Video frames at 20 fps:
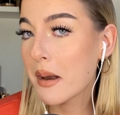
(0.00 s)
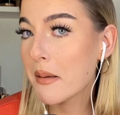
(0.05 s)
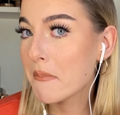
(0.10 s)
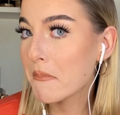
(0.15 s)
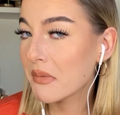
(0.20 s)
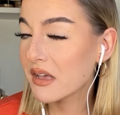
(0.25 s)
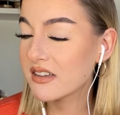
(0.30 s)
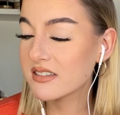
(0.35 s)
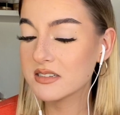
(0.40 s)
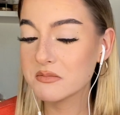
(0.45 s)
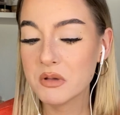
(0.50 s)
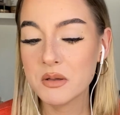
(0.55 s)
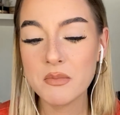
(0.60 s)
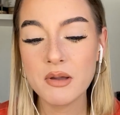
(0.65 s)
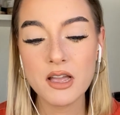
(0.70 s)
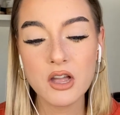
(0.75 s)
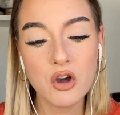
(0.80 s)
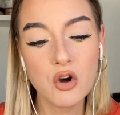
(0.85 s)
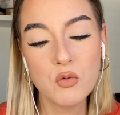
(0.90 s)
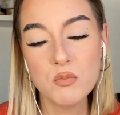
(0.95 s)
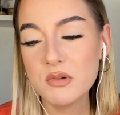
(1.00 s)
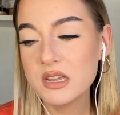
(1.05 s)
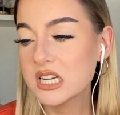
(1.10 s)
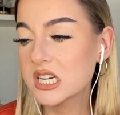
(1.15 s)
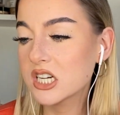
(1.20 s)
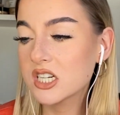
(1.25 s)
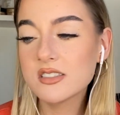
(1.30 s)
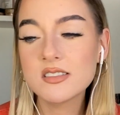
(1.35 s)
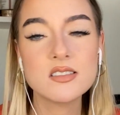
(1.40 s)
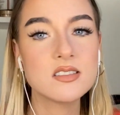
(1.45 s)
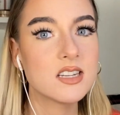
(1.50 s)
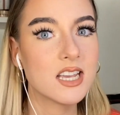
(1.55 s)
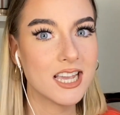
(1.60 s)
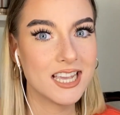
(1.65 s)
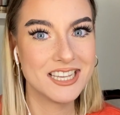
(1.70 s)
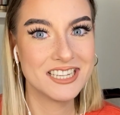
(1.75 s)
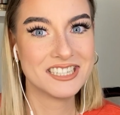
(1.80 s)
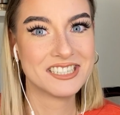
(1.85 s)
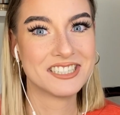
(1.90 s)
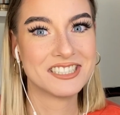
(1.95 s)
because I'm in my homemaker
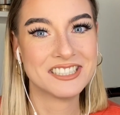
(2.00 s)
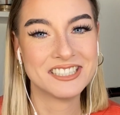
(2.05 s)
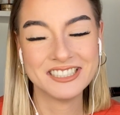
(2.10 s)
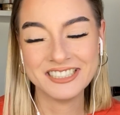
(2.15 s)
stage.